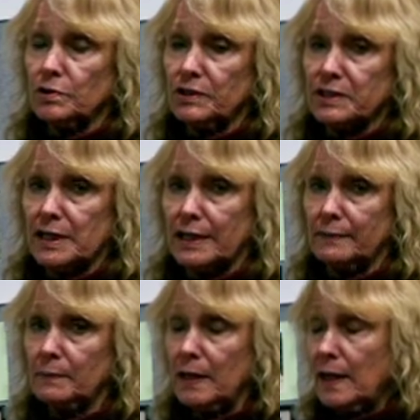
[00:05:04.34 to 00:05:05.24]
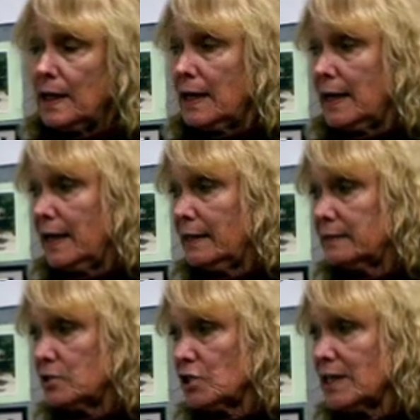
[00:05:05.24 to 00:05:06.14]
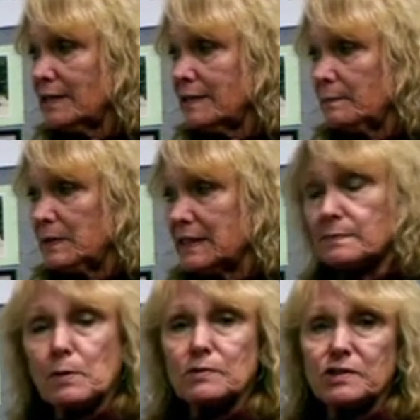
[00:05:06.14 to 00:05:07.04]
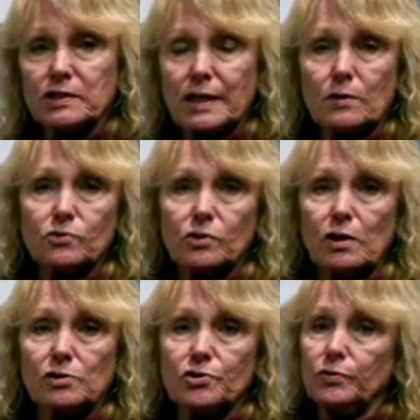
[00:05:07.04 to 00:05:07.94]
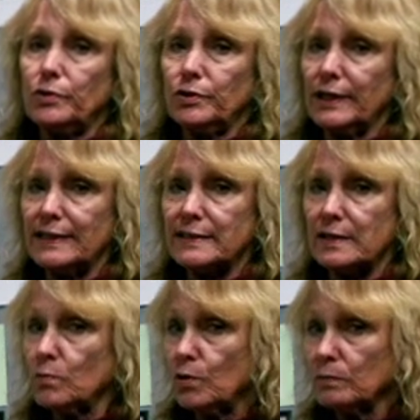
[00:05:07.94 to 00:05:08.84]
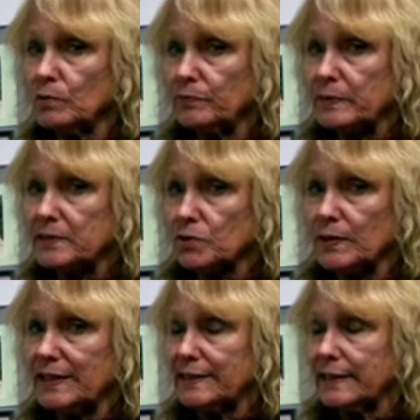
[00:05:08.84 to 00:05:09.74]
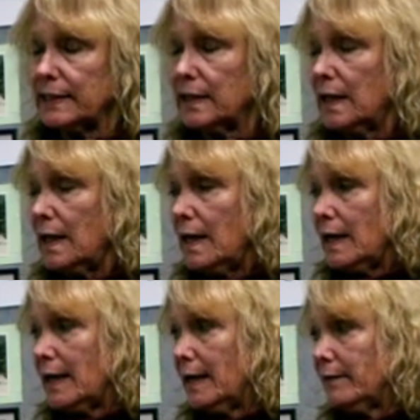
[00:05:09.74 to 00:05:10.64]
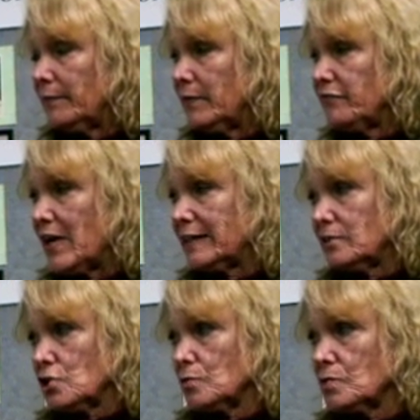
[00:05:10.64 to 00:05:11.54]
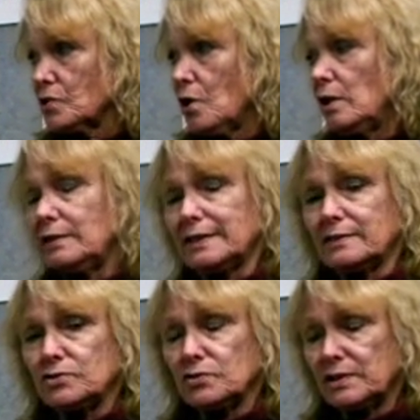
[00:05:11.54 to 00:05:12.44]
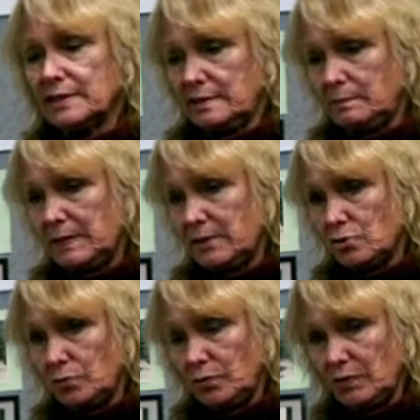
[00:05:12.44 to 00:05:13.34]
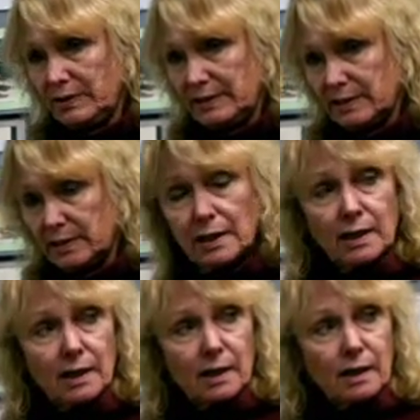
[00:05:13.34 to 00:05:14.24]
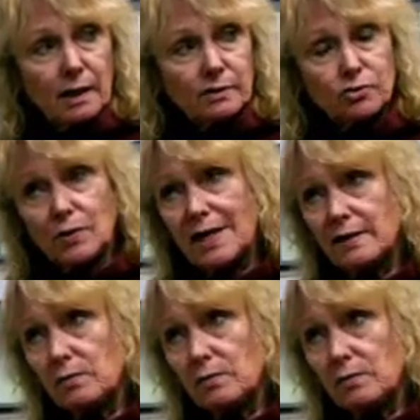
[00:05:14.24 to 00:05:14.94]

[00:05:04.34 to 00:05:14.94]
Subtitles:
the time, And she had not been exposed to the counterculture or anti-war movements or anything. And the fact that she was called into this to be a juror in this trial